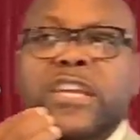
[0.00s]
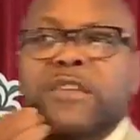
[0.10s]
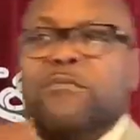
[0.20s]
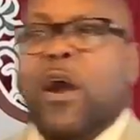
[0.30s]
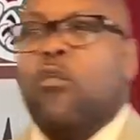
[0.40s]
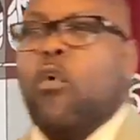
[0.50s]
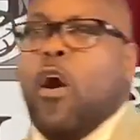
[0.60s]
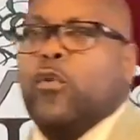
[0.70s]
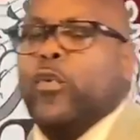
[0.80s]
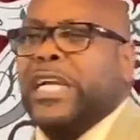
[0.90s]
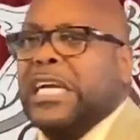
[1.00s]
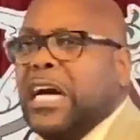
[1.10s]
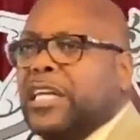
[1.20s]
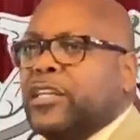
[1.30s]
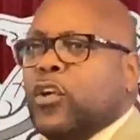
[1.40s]
in my walk with
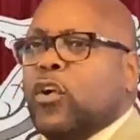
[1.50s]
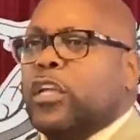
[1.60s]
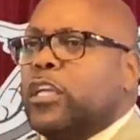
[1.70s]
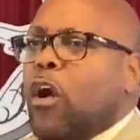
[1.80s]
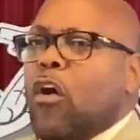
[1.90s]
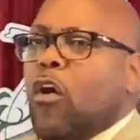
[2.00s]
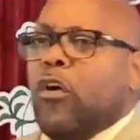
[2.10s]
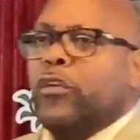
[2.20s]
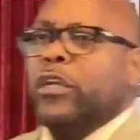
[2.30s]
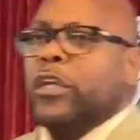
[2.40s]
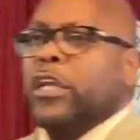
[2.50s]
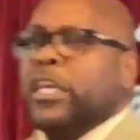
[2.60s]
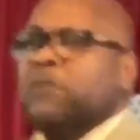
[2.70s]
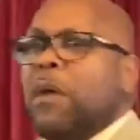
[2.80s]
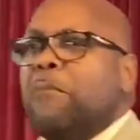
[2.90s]
God and early on
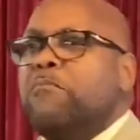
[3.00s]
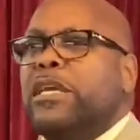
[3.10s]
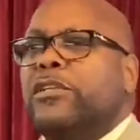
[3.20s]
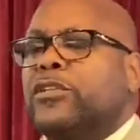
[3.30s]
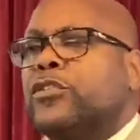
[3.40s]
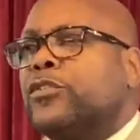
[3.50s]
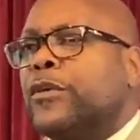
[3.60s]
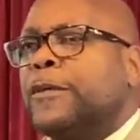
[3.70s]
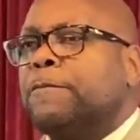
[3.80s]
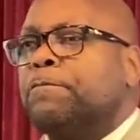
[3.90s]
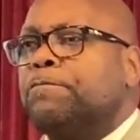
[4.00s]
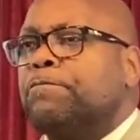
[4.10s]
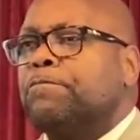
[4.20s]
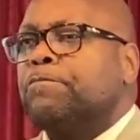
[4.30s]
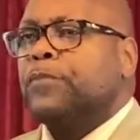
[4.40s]
in my ministry.
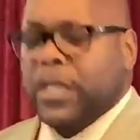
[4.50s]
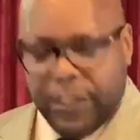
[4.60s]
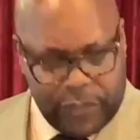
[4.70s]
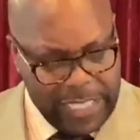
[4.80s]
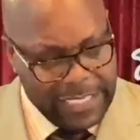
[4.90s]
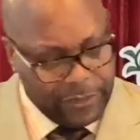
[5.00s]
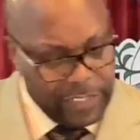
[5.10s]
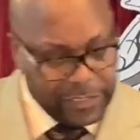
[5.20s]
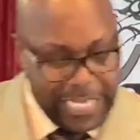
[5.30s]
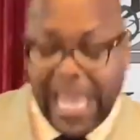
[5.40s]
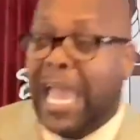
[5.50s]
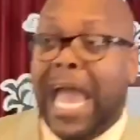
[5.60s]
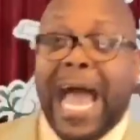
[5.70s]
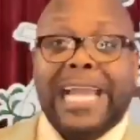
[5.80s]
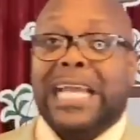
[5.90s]
He says this. I,
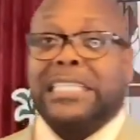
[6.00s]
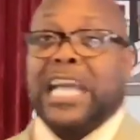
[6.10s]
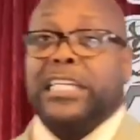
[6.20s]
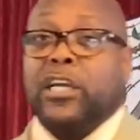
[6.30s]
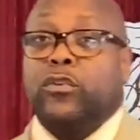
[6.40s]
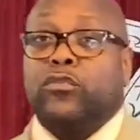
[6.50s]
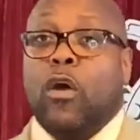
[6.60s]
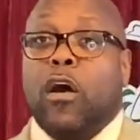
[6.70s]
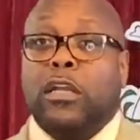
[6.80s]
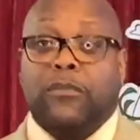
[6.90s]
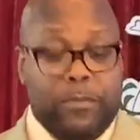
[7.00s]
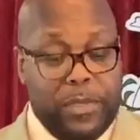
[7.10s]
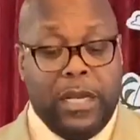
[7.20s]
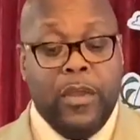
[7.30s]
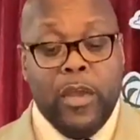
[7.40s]
I ain't got time to go through all of it,
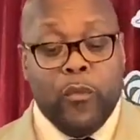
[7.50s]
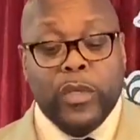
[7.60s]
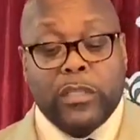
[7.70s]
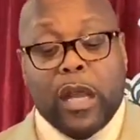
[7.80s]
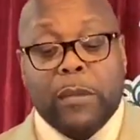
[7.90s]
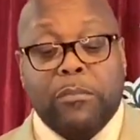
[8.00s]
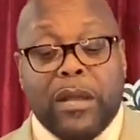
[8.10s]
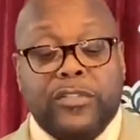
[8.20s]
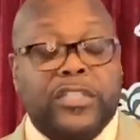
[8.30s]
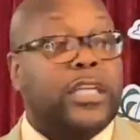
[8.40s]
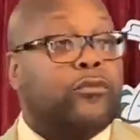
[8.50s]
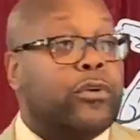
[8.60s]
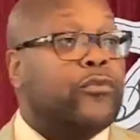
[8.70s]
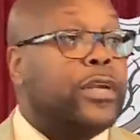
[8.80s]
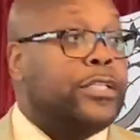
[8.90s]
but uh, we're talking about
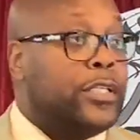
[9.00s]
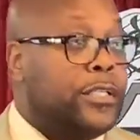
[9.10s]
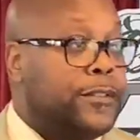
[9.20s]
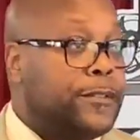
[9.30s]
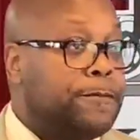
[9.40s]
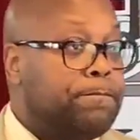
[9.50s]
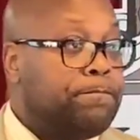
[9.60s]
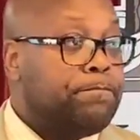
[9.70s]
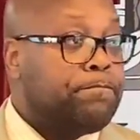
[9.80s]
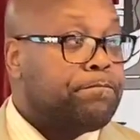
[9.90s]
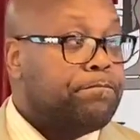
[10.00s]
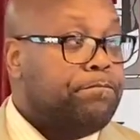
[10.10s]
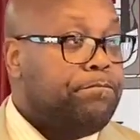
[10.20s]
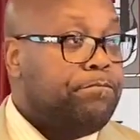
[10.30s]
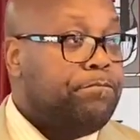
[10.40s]
secret riches.
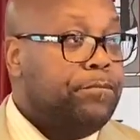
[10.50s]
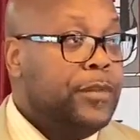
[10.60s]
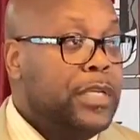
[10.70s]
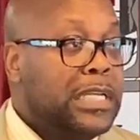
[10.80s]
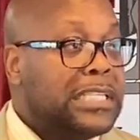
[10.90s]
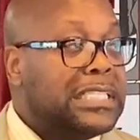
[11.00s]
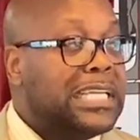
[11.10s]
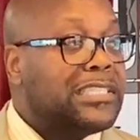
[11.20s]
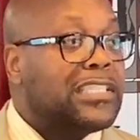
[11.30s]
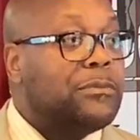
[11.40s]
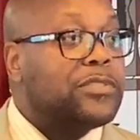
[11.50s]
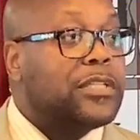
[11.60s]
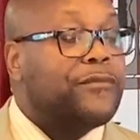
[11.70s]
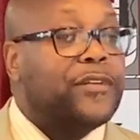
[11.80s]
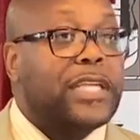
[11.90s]
Because there's some
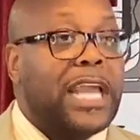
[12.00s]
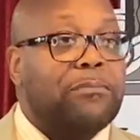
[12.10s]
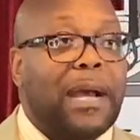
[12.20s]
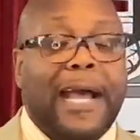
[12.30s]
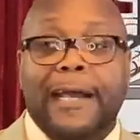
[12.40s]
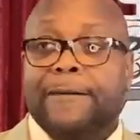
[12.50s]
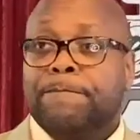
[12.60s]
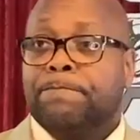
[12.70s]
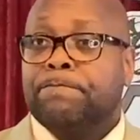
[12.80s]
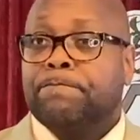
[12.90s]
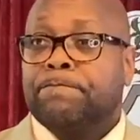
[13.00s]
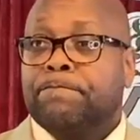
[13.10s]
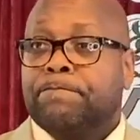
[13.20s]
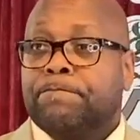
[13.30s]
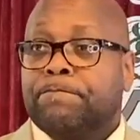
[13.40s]
stuff you can't buy.
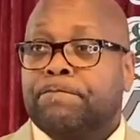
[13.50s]
Yes.